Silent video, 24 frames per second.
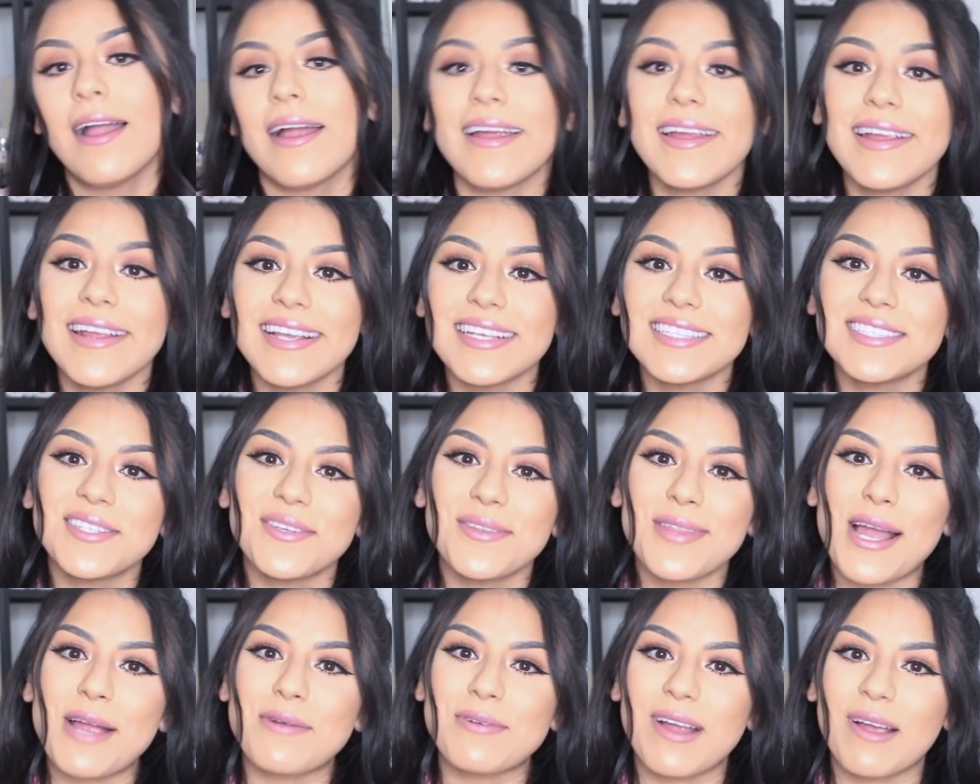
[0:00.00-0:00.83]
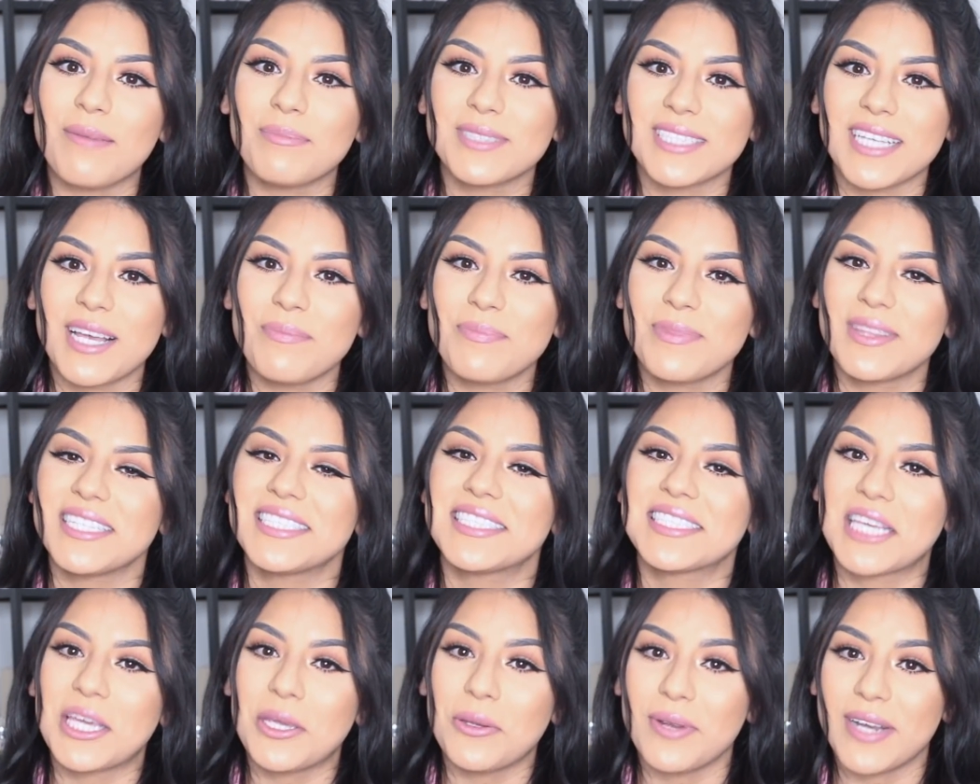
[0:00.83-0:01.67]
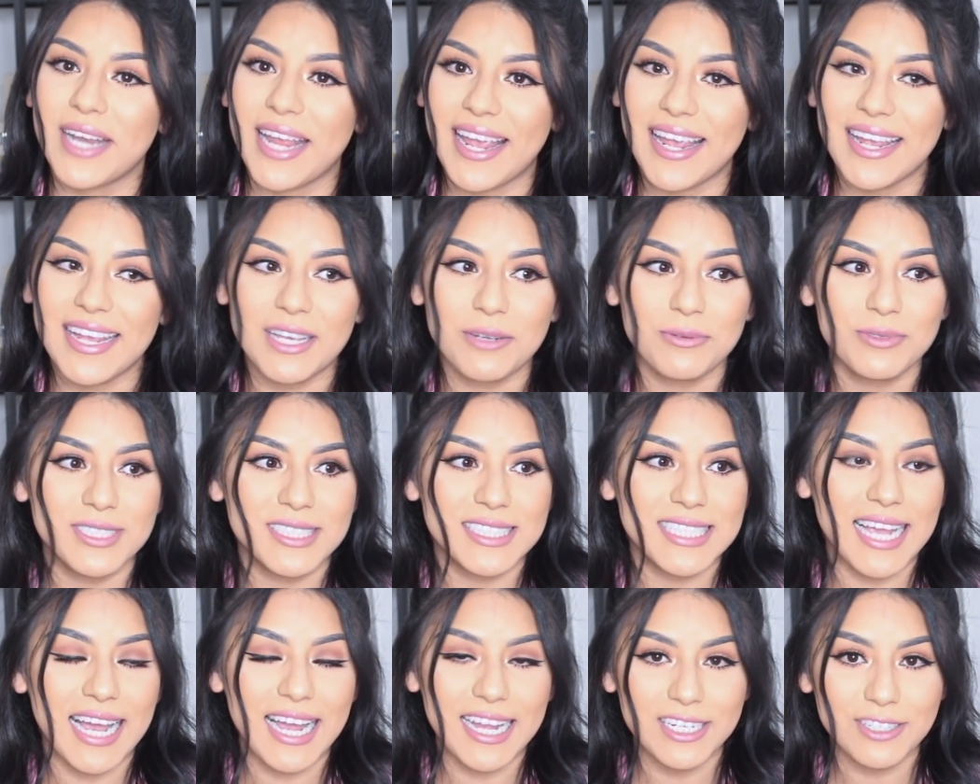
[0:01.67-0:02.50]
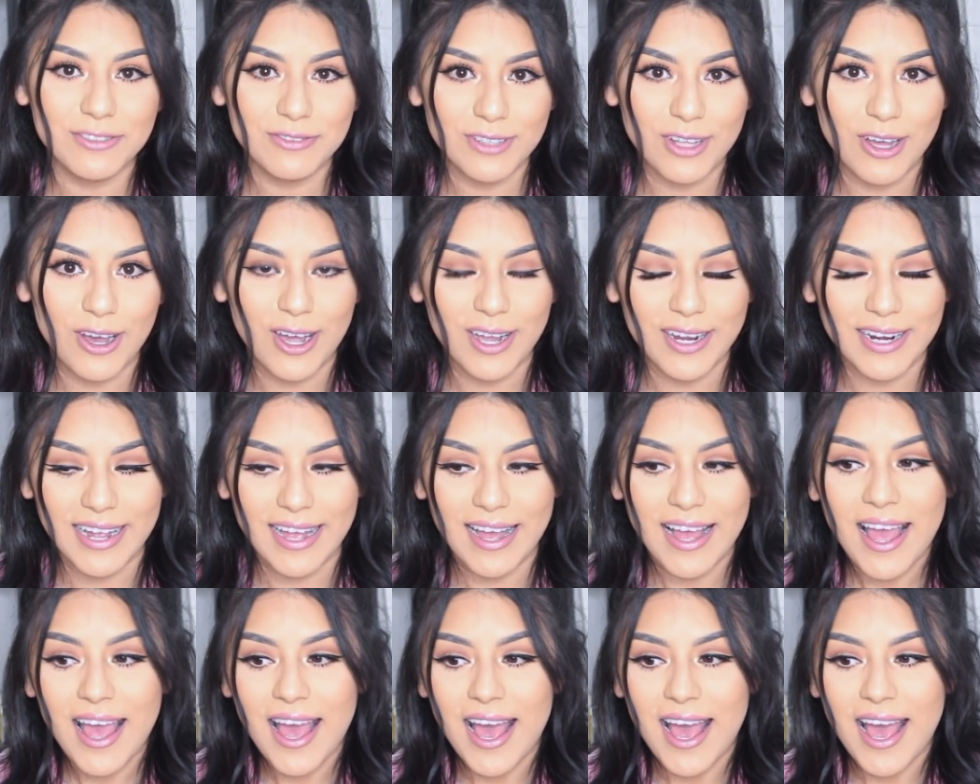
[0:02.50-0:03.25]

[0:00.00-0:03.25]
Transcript: All right guys, so that wraps up this Q&A. It was kind of long,